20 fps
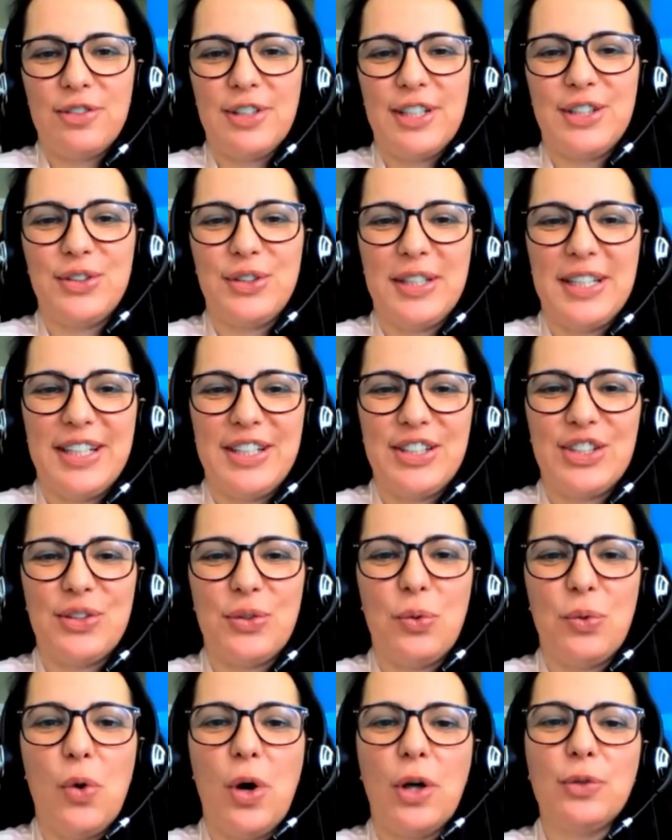Education,
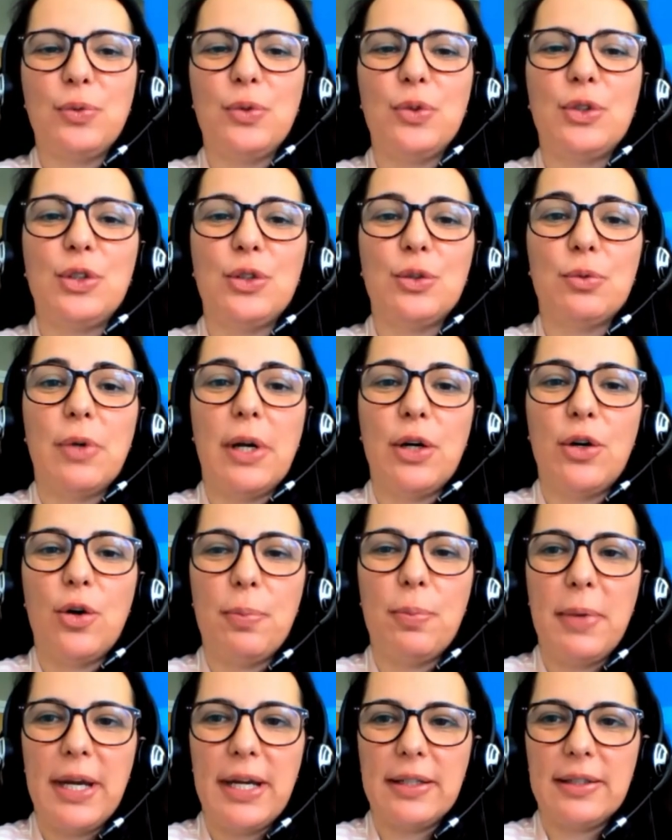what would you
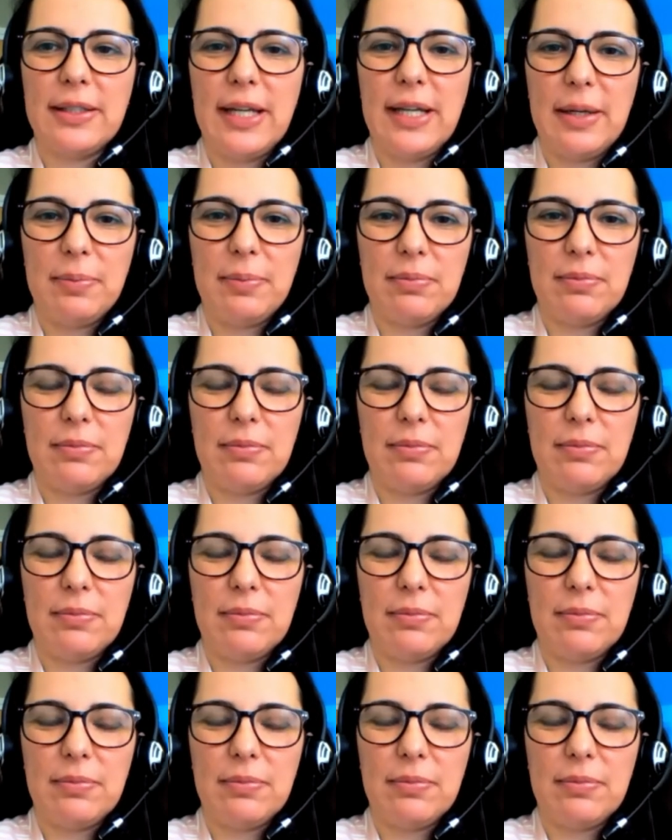recommend them,